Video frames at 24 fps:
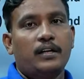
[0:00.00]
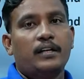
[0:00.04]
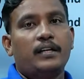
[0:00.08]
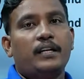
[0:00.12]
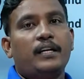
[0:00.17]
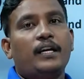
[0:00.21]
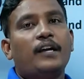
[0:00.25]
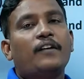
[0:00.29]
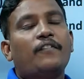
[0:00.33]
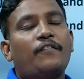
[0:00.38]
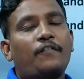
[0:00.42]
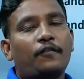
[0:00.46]

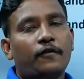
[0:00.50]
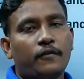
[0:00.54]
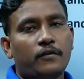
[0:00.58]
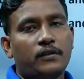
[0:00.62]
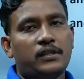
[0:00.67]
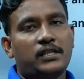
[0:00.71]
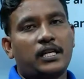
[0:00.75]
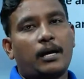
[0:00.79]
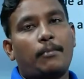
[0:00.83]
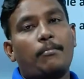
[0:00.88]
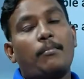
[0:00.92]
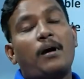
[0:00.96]
If
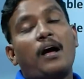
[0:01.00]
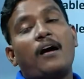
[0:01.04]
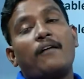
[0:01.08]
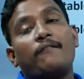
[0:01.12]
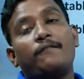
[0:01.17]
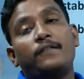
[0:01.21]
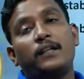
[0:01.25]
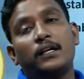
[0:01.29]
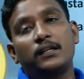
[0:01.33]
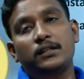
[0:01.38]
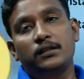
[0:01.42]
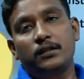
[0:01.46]
some
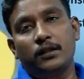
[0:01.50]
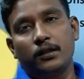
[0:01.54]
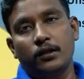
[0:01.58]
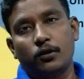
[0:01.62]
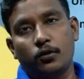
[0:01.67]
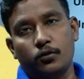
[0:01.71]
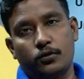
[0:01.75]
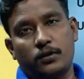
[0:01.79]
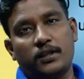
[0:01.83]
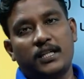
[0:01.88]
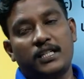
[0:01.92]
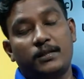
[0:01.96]
of the
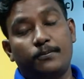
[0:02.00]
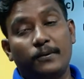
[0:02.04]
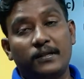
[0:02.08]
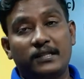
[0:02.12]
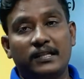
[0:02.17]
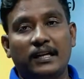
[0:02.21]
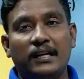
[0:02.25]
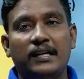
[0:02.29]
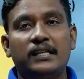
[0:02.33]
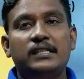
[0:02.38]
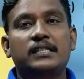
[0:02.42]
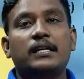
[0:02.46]
zeros,
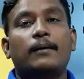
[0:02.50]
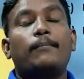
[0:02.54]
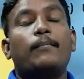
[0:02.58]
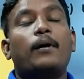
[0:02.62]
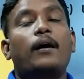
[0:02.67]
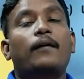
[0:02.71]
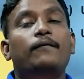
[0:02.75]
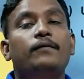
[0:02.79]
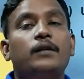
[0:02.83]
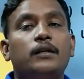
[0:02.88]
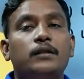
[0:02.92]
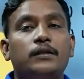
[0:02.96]
especially some
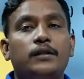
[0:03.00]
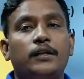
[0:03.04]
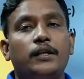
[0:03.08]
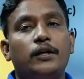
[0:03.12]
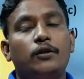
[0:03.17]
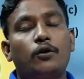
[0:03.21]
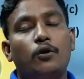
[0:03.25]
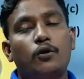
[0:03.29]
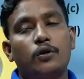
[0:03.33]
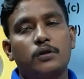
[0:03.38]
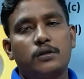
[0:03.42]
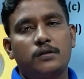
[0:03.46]
of the
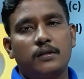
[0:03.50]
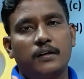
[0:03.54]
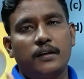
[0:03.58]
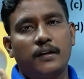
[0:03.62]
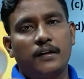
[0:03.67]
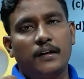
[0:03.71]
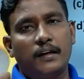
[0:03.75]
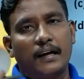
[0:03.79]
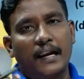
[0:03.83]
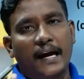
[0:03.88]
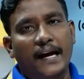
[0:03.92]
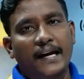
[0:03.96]
zeros
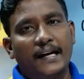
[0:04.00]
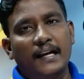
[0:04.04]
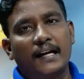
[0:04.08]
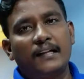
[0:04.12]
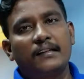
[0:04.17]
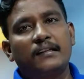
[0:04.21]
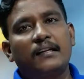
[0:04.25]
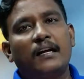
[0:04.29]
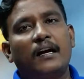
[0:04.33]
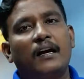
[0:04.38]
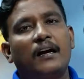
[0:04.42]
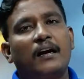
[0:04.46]
lie
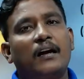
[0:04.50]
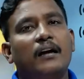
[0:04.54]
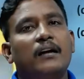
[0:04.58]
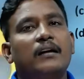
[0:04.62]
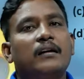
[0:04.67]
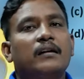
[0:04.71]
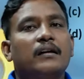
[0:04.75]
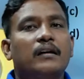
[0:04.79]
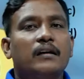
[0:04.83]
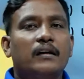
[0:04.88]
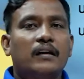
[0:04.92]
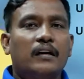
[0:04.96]
on the
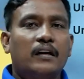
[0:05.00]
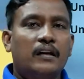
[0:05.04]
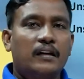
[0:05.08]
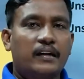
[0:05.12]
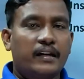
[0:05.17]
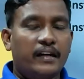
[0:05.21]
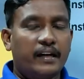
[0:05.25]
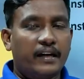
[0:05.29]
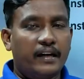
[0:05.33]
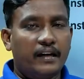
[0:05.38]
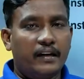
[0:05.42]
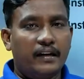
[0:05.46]

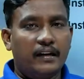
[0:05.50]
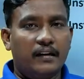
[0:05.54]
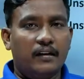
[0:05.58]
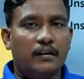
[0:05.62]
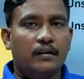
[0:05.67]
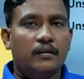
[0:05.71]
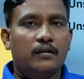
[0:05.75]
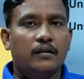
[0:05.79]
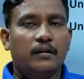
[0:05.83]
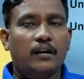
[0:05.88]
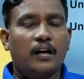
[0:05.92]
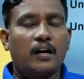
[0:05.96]

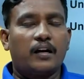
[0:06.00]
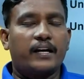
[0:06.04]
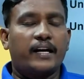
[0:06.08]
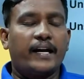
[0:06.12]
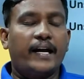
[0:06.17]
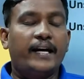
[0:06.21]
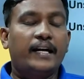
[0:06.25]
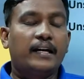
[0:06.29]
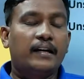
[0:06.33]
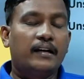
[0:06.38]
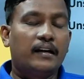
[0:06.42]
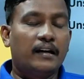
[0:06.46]

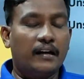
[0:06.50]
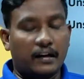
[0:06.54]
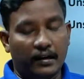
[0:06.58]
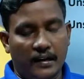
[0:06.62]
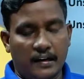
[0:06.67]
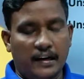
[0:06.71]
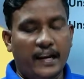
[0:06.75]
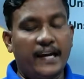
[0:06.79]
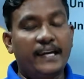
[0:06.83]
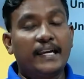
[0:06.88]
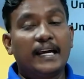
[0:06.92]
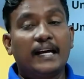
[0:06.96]

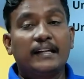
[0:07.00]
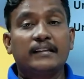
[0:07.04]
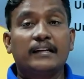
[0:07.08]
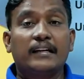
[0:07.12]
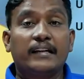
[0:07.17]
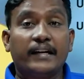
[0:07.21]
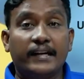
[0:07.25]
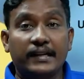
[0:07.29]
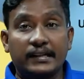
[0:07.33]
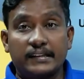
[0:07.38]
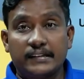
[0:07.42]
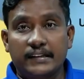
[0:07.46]

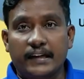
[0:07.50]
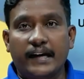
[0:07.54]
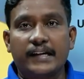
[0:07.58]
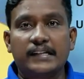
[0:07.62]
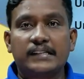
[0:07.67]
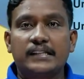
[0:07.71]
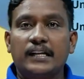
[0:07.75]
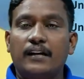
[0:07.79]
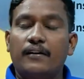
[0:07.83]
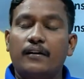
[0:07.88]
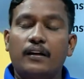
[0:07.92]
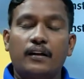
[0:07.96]
right
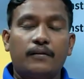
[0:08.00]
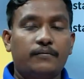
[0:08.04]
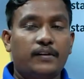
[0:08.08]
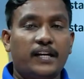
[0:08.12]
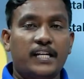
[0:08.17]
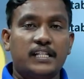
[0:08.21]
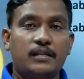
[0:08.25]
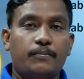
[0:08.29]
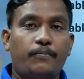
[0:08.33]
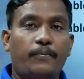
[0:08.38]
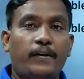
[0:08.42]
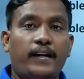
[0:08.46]
side of the
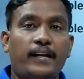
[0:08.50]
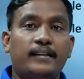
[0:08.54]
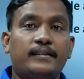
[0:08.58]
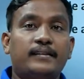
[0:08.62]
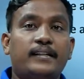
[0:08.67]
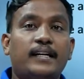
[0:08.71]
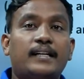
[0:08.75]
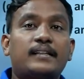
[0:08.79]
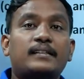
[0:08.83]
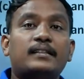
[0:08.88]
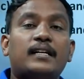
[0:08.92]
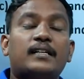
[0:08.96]
S-plane,
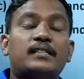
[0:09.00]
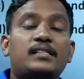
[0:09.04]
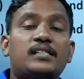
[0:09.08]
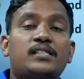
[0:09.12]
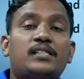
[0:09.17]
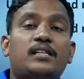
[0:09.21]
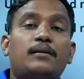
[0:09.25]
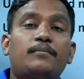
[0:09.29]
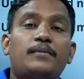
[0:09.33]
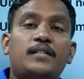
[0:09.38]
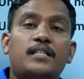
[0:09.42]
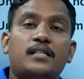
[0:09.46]
then that
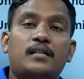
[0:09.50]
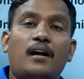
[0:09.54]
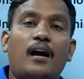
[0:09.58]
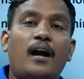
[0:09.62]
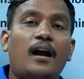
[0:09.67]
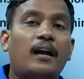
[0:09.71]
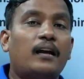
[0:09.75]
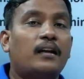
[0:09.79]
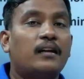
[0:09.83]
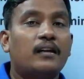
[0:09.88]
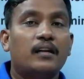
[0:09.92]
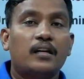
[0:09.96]
system is
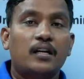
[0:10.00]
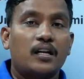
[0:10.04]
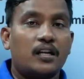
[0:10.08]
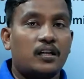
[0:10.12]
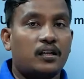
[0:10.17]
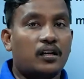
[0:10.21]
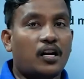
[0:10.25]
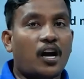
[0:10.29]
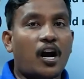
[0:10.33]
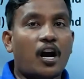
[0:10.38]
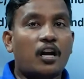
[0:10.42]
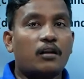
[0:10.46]
called
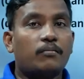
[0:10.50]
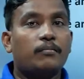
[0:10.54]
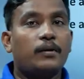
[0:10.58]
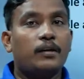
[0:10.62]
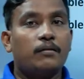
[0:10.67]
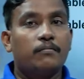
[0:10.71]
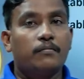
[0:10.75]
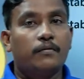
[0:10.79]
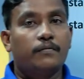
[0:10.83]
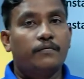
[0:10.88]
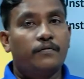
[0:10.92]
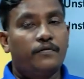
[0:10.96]

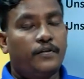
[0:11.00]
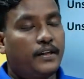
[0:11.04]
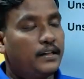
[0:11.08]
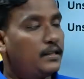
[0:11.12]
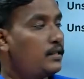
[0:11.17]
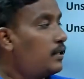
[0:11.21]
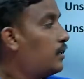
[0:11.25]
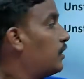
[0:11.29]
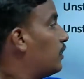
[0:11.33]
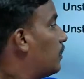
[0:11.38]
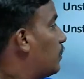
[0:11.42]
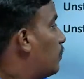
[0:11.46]
non-minimum
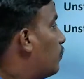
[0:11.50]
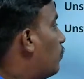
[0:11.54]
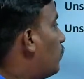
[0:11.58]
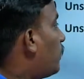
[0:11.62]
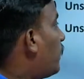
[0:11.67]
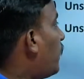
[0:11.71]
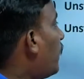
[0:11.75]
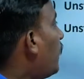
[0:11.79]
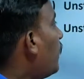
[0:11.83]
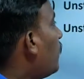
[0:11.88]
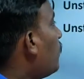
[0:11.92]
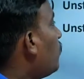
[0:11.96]
phase.
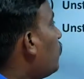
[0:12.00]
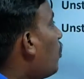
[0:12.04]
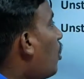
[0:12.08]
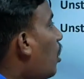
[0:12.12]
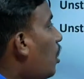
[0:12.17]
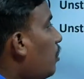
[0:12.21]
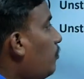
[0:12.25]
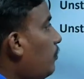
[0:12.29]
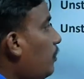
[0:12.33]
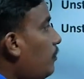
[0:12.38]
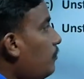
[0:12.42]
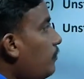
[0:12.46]
Okay,
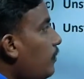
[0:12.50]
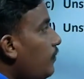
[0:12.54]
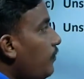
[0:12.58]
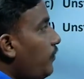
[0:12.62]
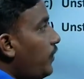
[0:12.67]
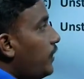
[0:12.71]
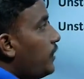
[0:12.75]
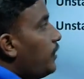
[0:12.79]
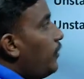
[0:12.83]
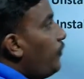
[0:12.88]
non-minimum phase.